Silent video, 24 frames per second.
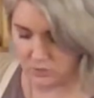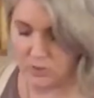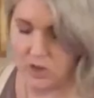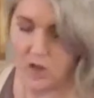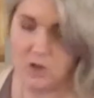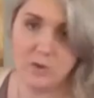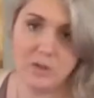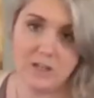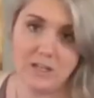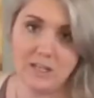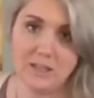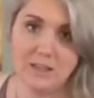
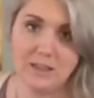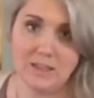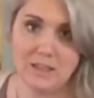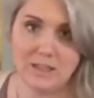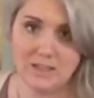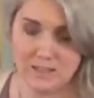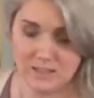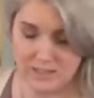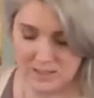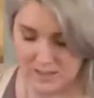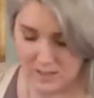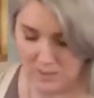throw it in
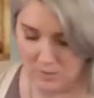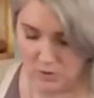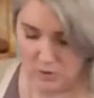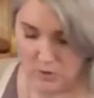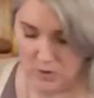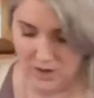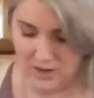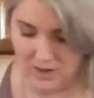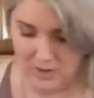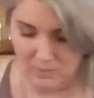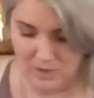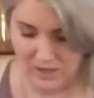things as I'm
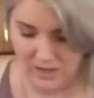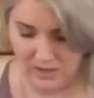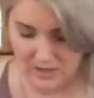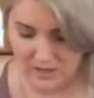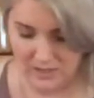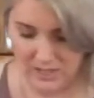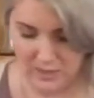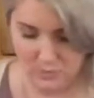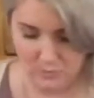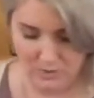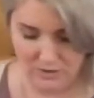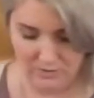going. I make
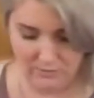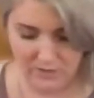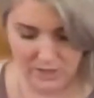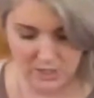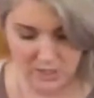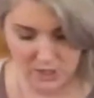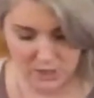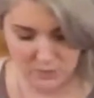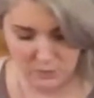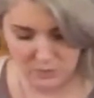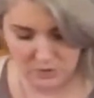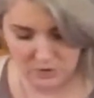a quinoa
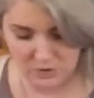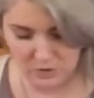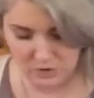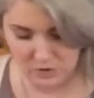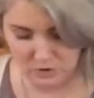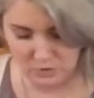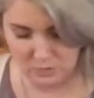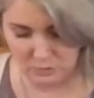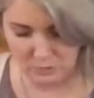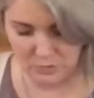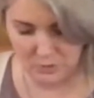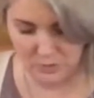vegetable
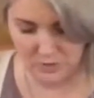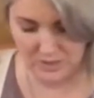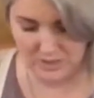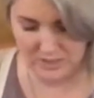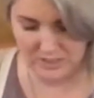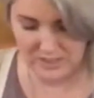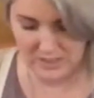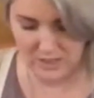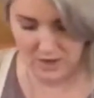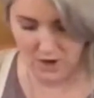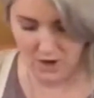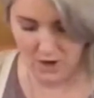soup. You can
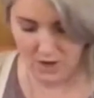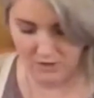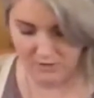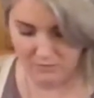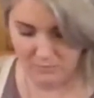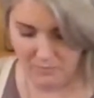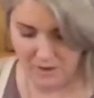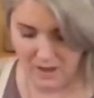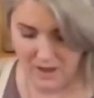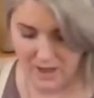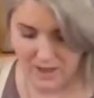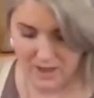see all
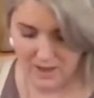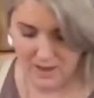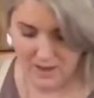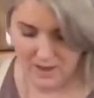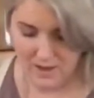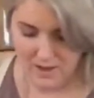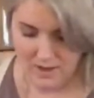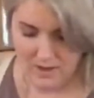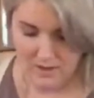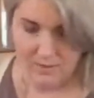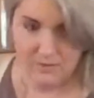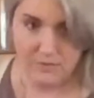of my
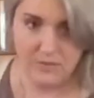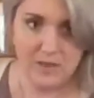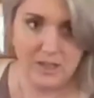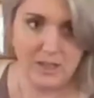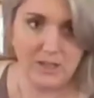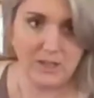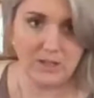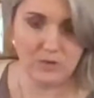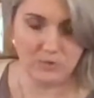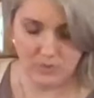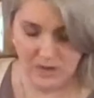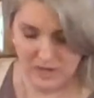vegan